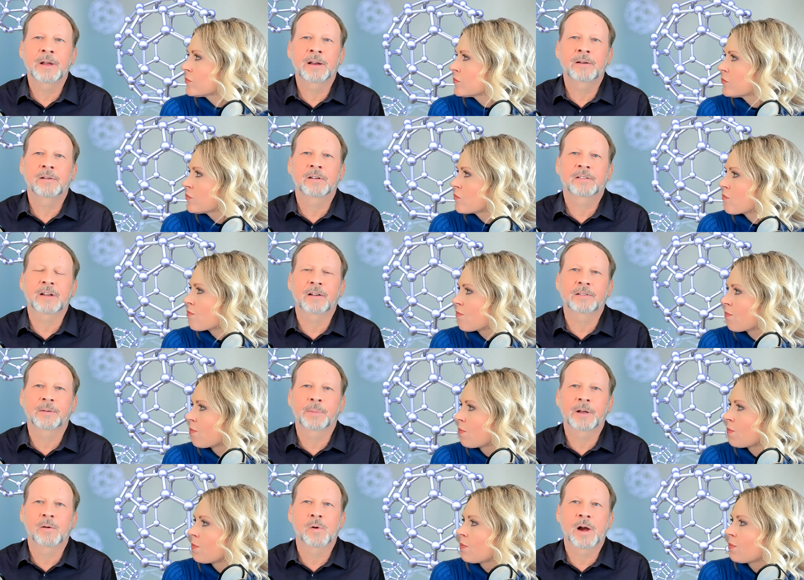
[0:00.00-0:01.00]
Speaker 1: I mean, you just have
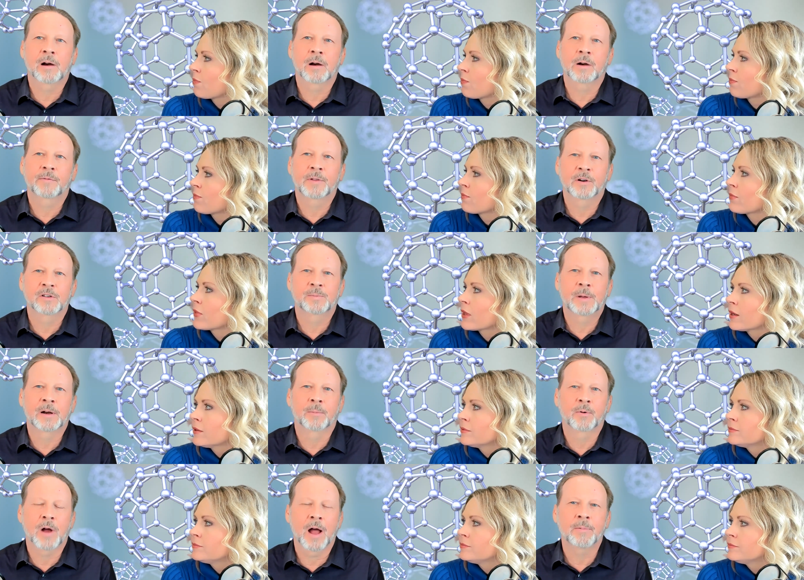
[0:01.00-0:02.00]
to be aware if there's
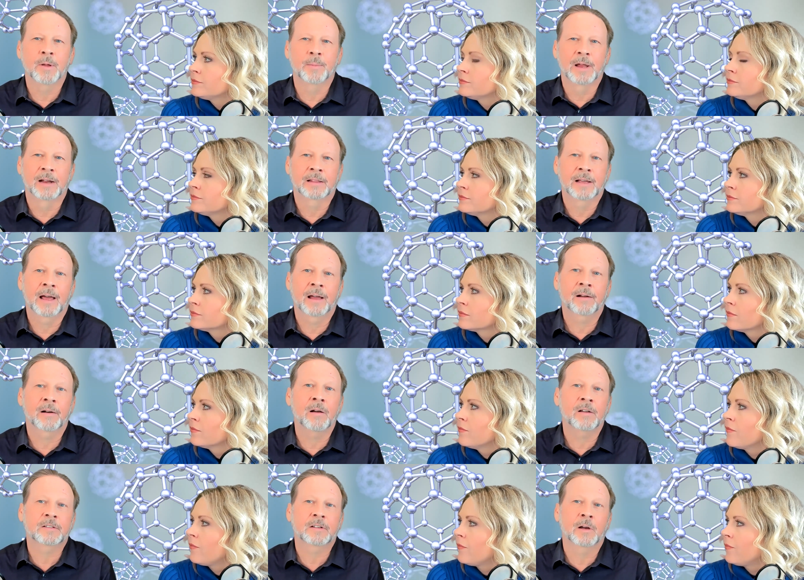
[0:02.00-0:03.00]
been a problem like that,
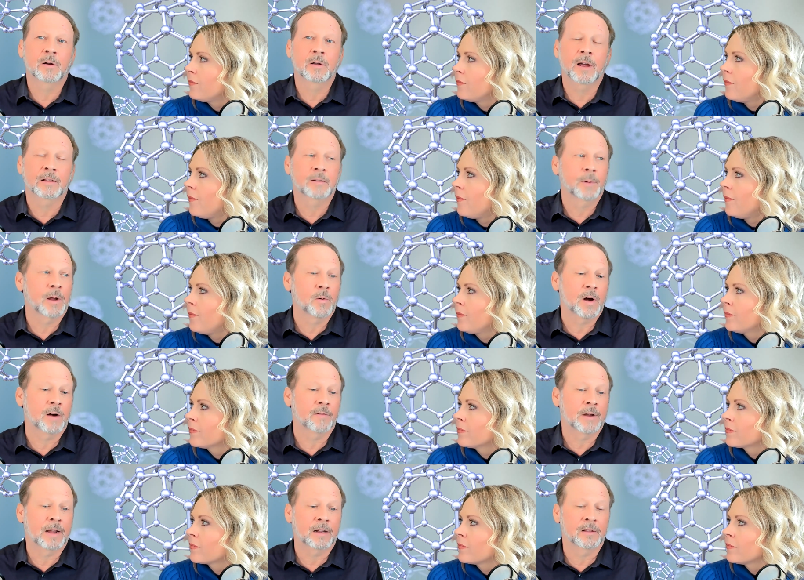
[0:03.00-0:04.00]
and also you have to be
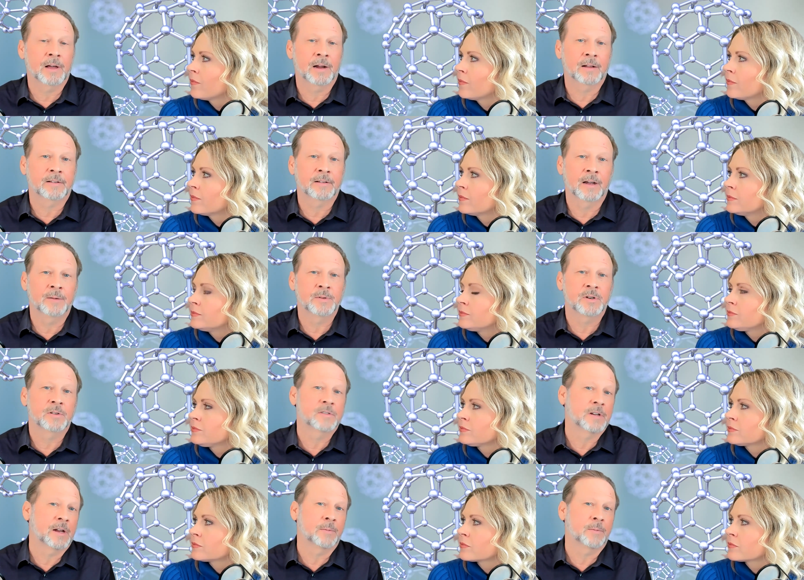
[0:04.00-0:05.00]
aware of like a lot of times
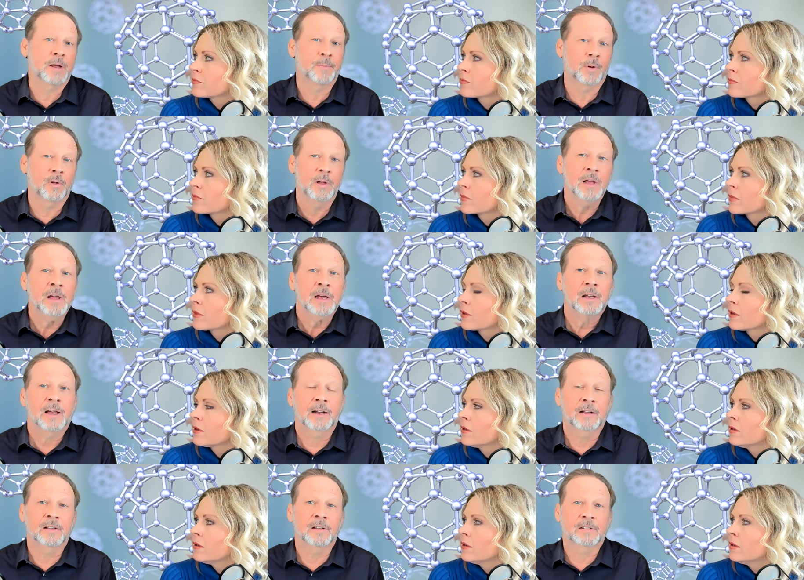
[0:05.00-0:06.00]
you've seen people
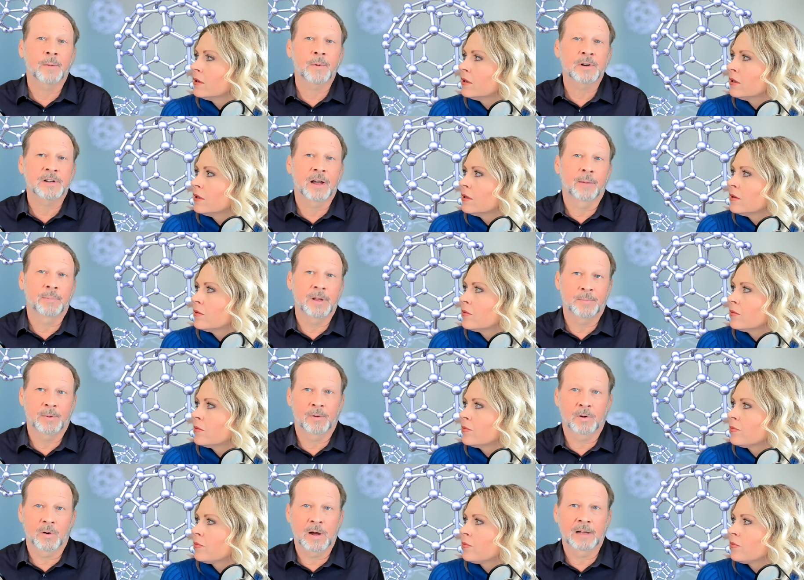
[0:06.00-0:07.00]
like in the summertime,
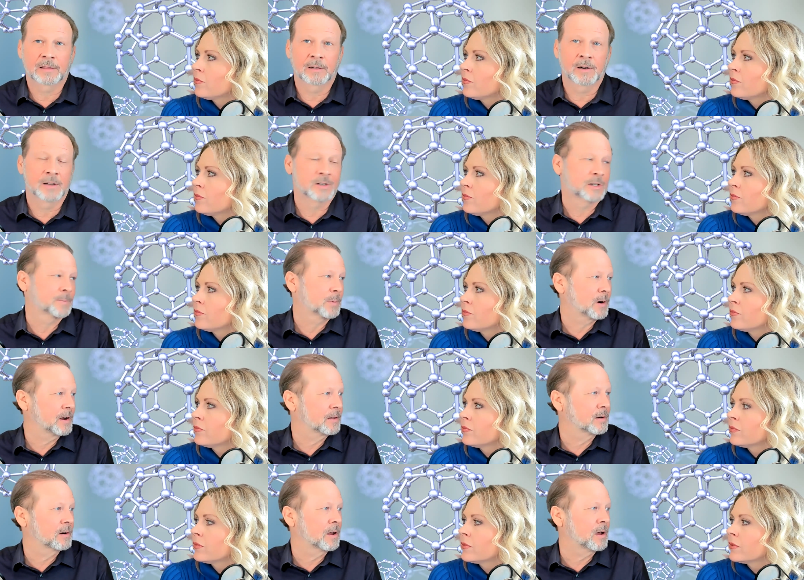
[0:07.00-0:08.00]
people go out there and
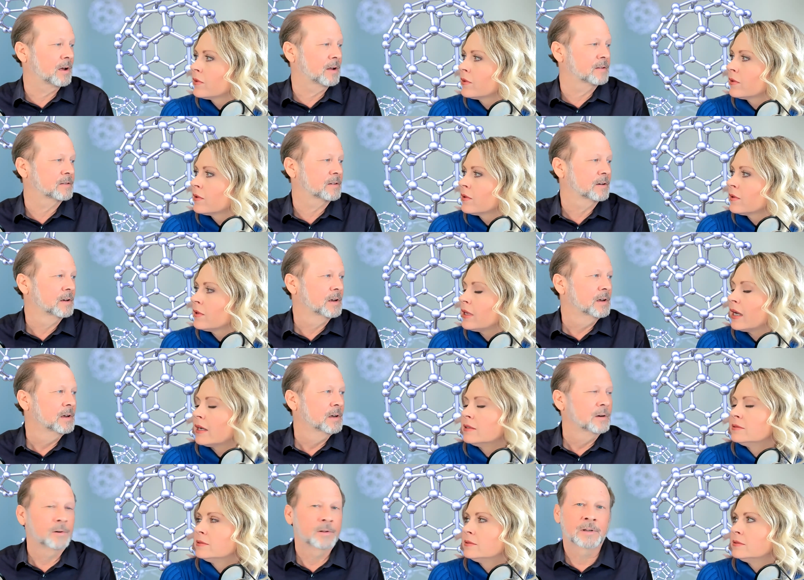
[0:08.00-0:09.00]
spray their lawns,
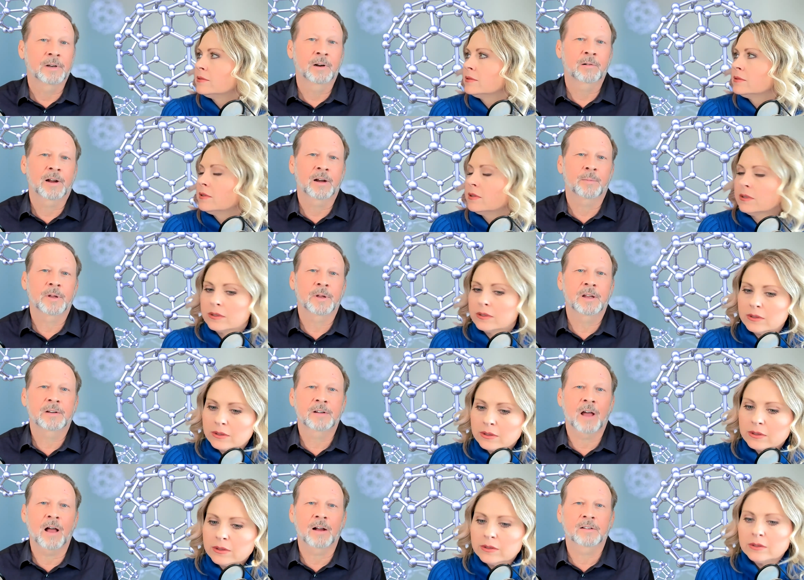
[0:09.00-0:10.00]
yeah. with incredibly
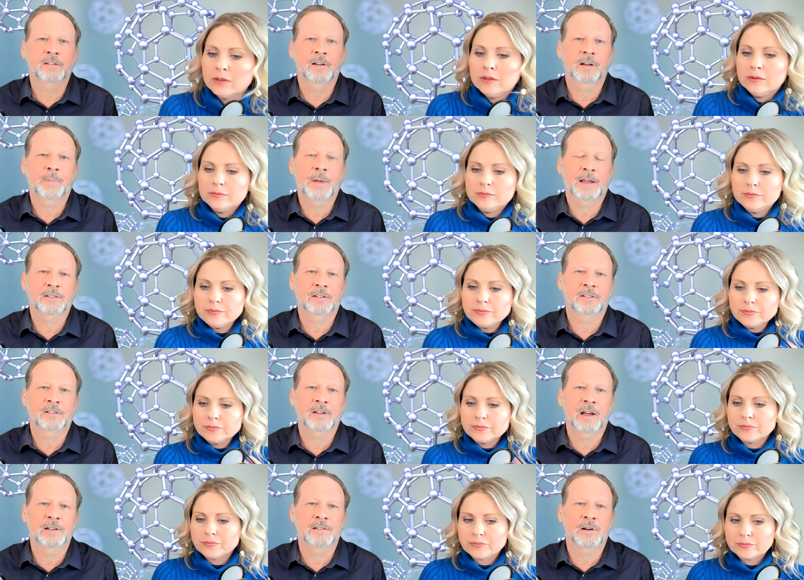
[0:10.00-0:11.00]
toxic
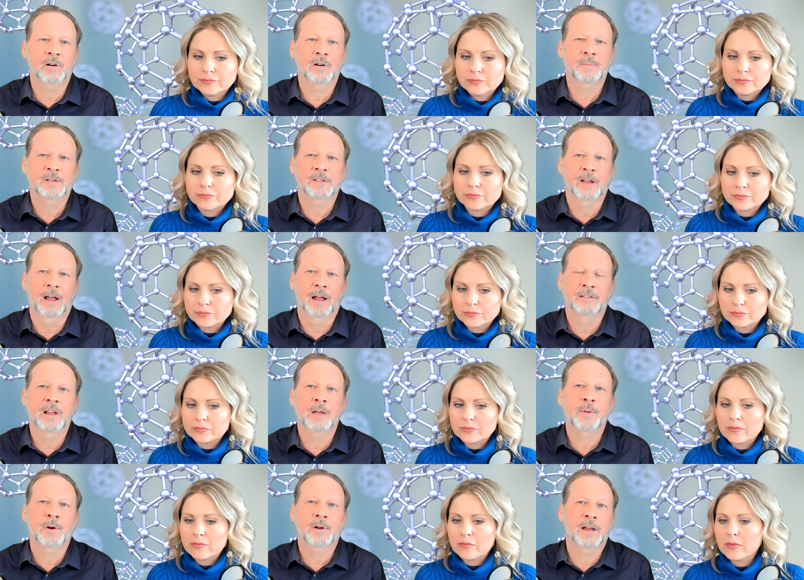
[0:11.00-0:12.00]
pesticides and herbicides,
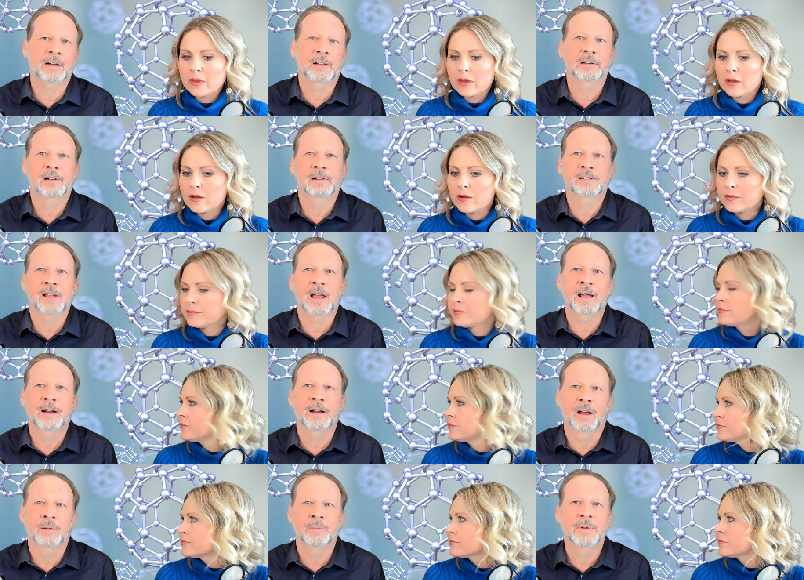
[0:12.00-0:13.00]
and they put like a little
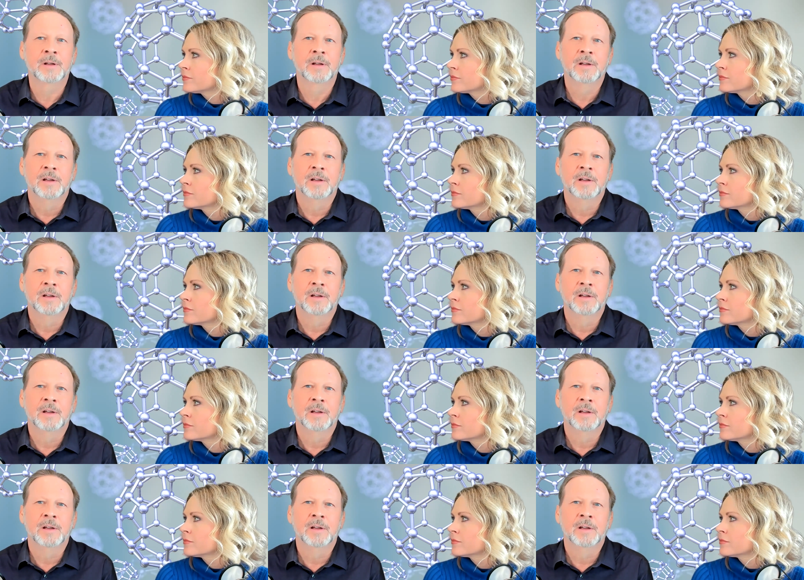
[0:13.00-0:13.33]
sign on them